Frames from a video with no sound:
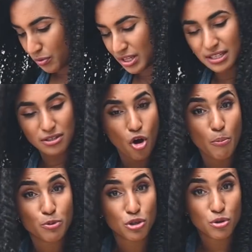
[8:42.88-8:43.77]
This is
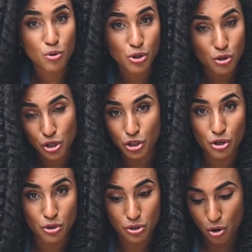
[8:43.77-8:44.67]
optional. You can
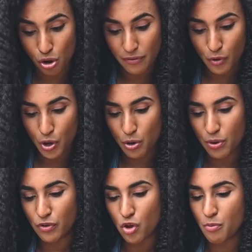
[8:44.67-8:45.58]
use olive oil
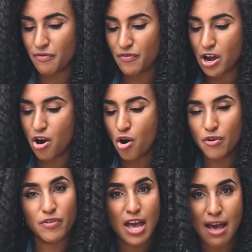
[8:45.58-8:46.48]
if you prefer, or
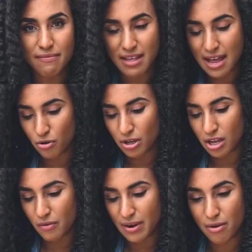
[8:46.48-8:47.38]
if you have that
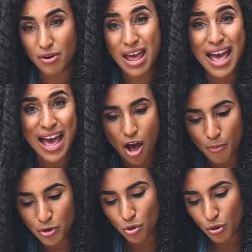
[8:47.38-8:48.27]
knocking around.
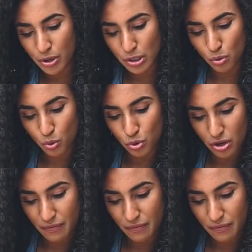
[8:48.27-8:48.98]
Almond oil is also